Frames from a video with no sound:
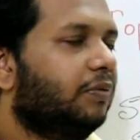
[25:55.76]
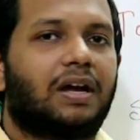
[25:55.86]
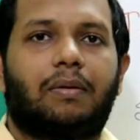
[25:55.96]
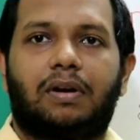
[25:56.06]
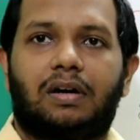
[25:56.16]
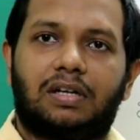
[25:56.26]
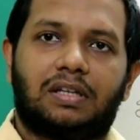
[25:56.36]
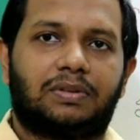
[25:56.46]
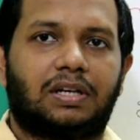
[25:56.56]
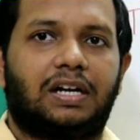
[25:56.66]
we have learned
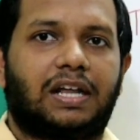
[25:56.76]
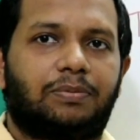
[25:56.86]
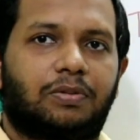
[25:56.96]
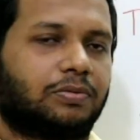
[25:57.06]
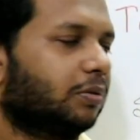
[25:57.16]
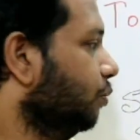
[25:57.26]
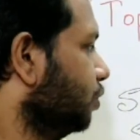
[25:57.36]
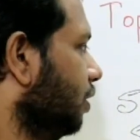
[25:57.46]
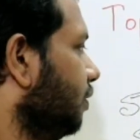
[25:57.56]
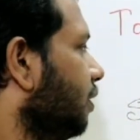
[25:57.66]
the three types of
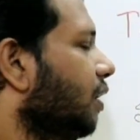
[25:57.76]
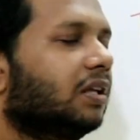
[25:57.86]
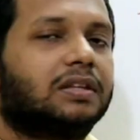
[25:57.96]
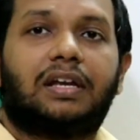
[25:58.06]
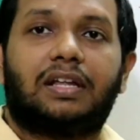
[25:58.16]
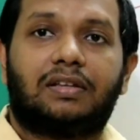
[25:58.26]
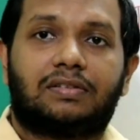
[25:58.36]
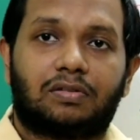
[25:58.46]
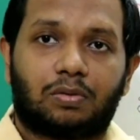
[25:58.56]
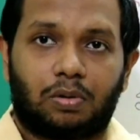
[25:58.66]
solutions, that
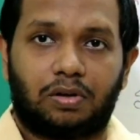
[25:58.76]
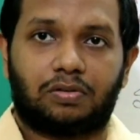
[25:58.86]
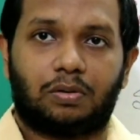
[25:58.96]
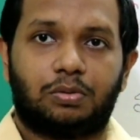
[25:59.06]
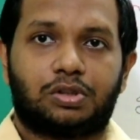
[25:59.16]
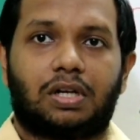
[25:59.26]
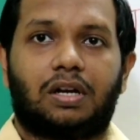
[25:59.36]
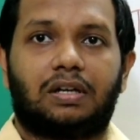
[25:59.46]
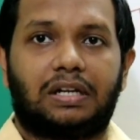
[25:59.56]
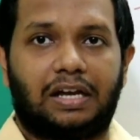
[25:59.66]
is the solid
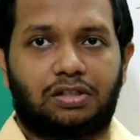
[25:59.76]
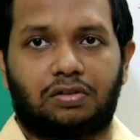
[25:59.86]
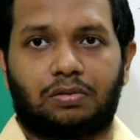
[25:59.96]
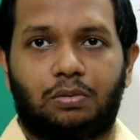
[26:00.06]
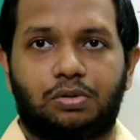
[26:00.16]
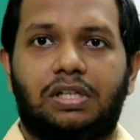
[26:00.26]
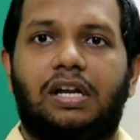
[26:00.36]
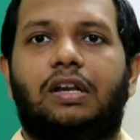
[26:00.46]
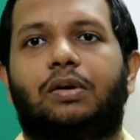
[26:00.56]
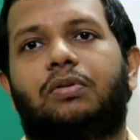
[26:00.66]
solution, gaseous solution
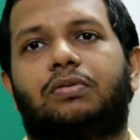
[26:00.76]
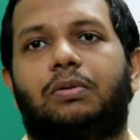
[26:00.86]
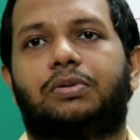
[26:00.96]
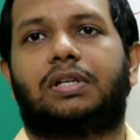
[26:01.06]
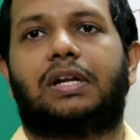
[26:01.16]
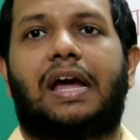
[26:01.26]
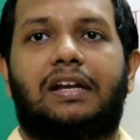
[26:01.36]
and liquid solution.